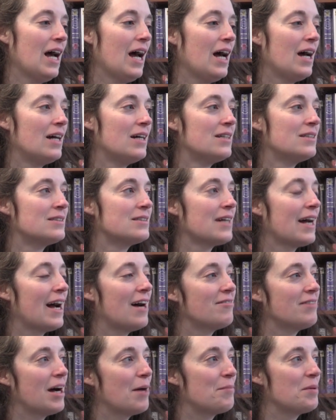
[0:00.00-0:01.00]
And I
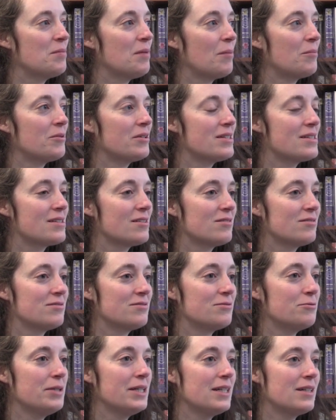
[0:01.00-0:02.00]
have happy memories of
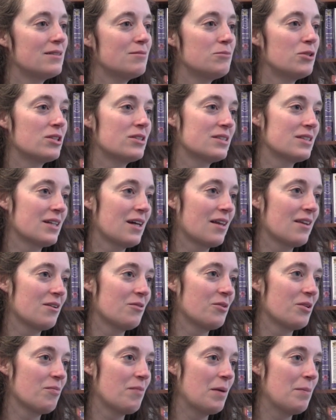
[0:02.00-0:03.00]
reading books together
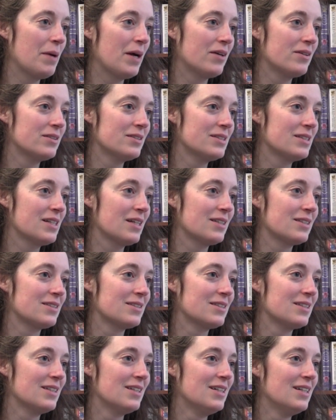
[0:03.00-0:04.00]
with my parents and
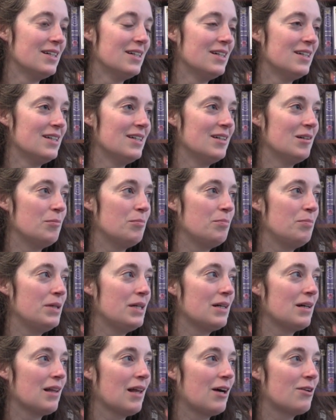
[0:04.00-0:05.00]

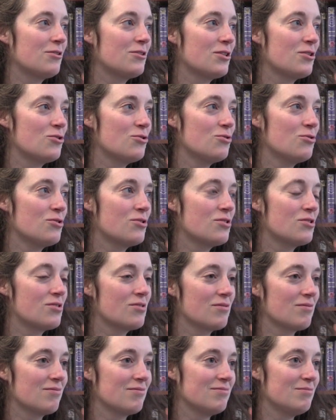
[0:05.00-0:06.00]
being allowed to
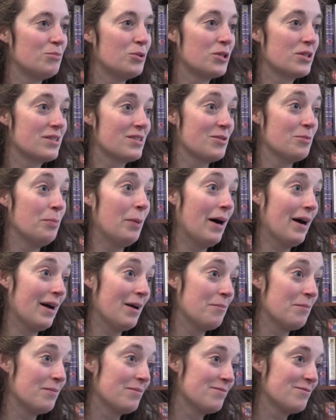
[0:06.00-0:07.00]
choose books to
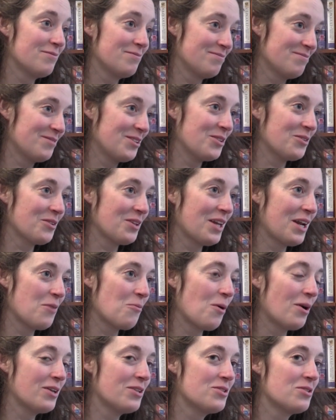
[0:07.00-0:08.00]
buy that I
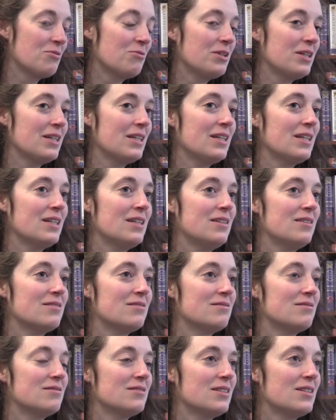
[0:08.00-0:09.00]
wanted to read.
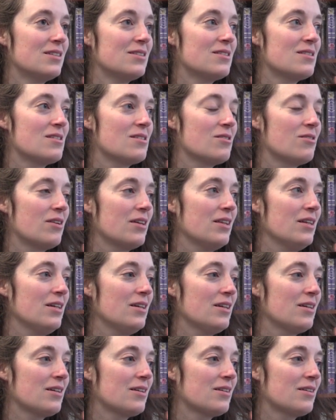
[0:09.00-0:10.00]
So I
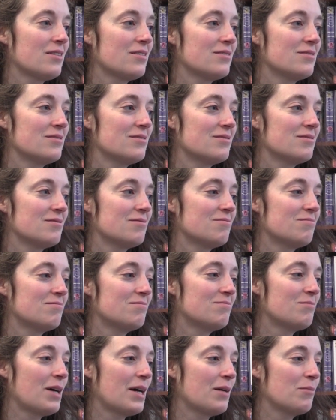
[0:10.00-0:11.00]
think
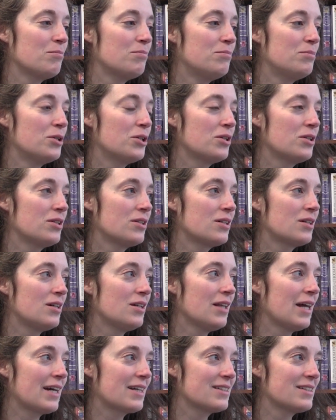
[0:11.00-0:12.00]
my book
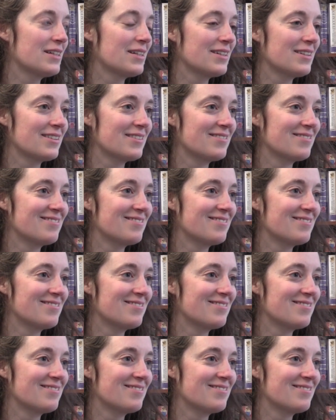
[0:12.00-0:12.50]
collecting